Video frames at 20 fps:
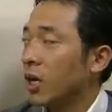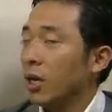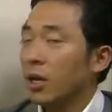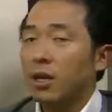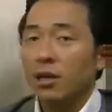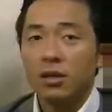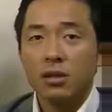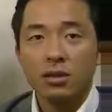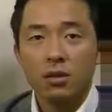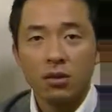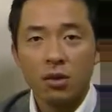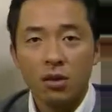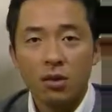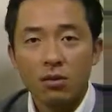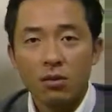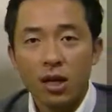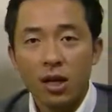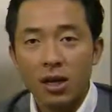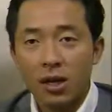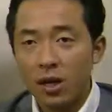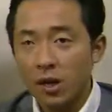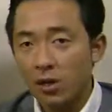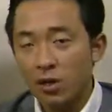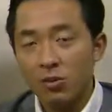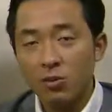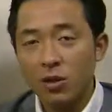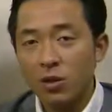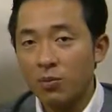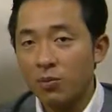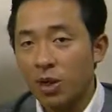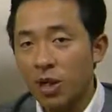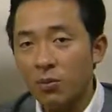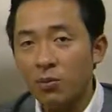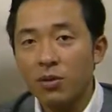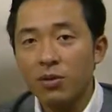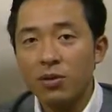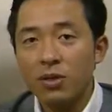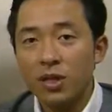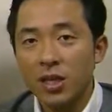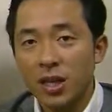So a lot of the
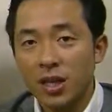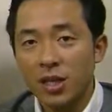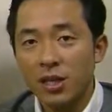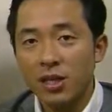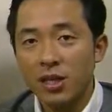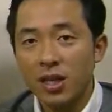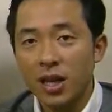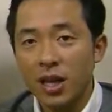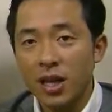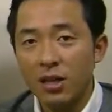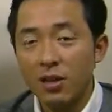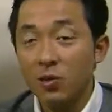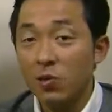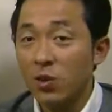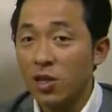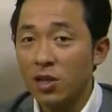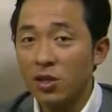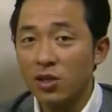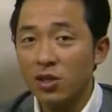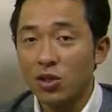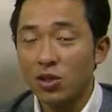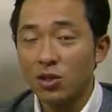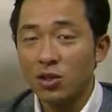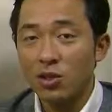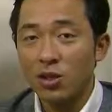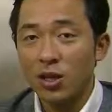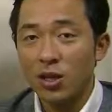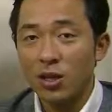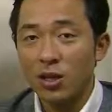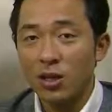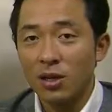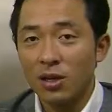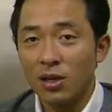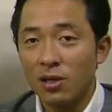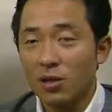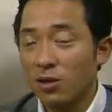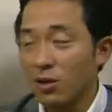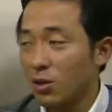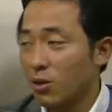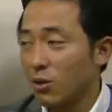people think that we should
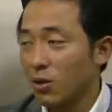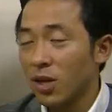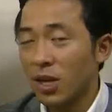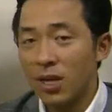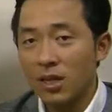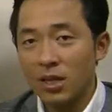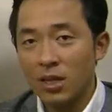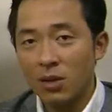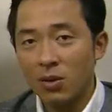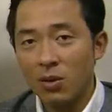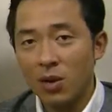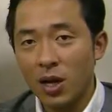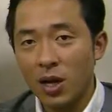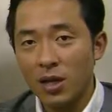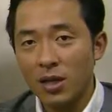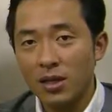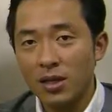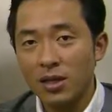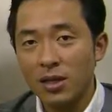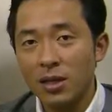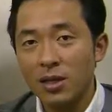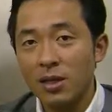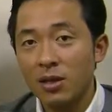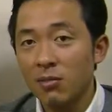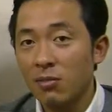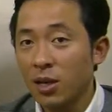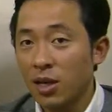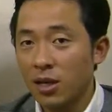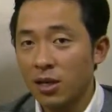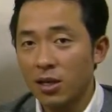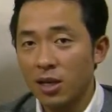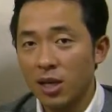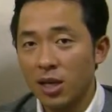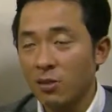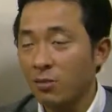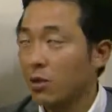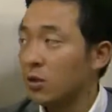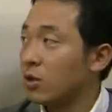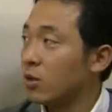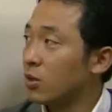categorize my
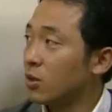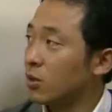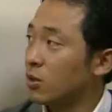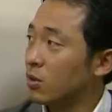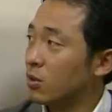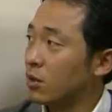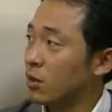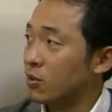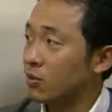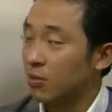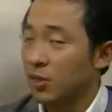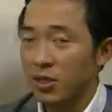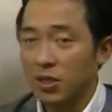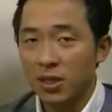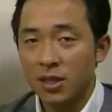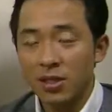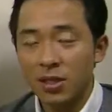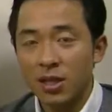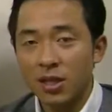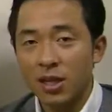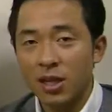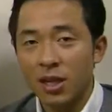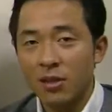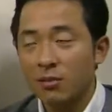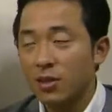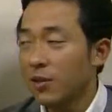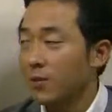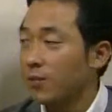income to the business income,